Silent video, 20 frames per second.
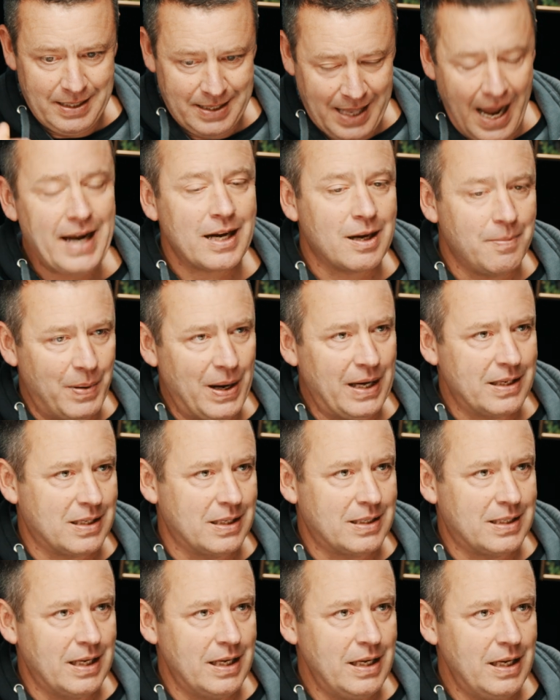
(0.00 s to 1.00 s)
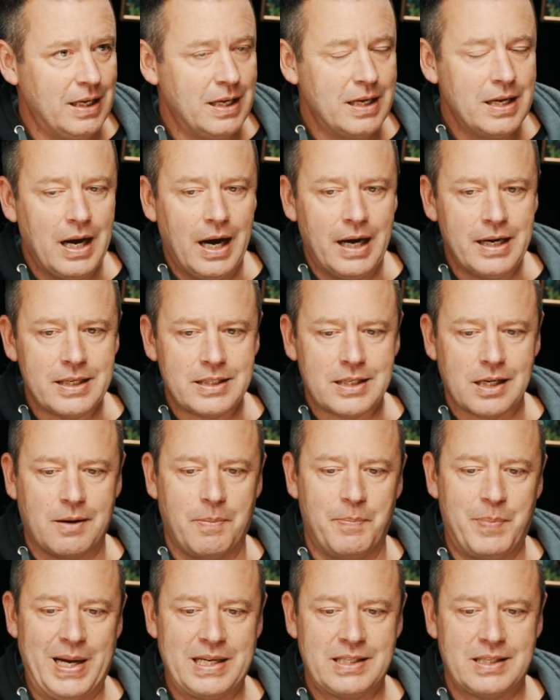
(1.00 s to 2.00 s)
that capacity. And it's a
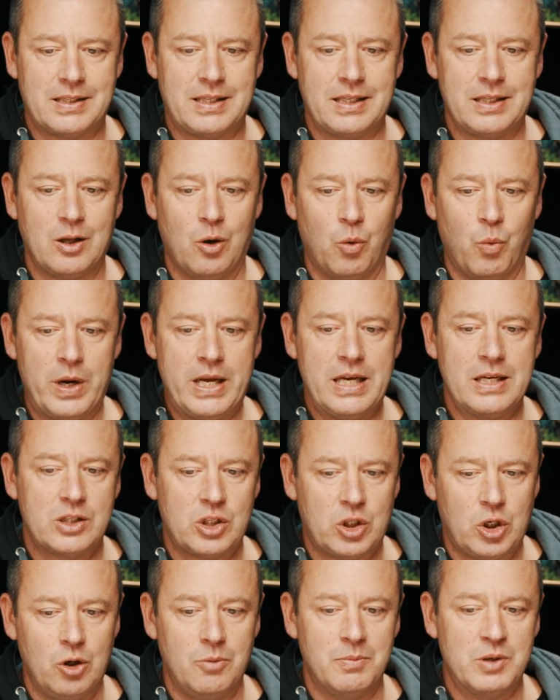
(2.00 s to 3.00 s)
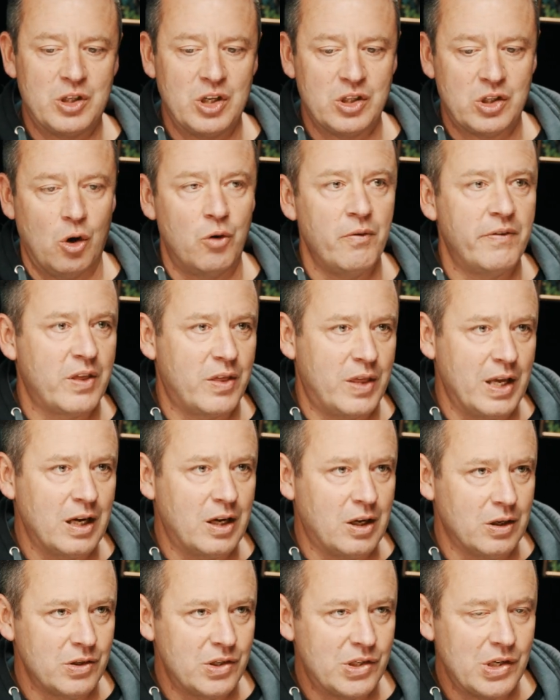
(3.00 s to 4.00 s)
capacity that we as humans, as
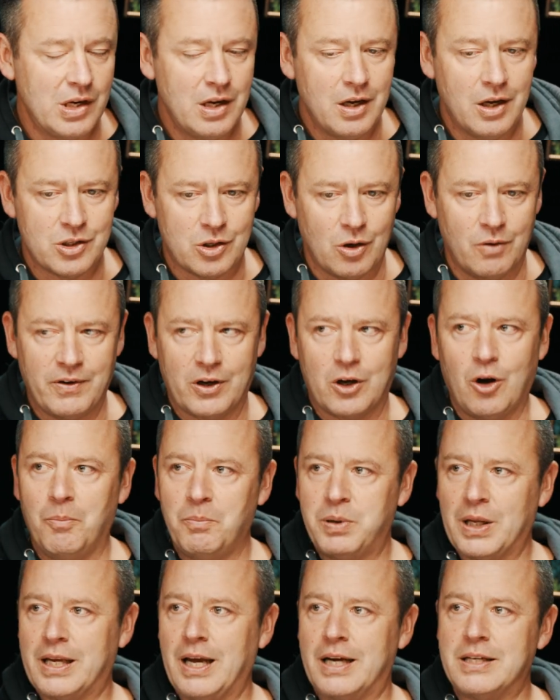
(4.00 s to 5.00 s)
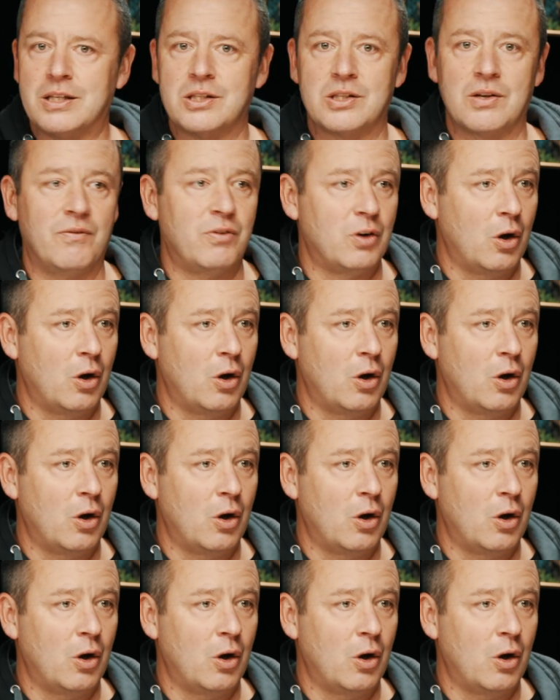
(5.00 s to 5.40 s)
overthinkers, as overcomplicators have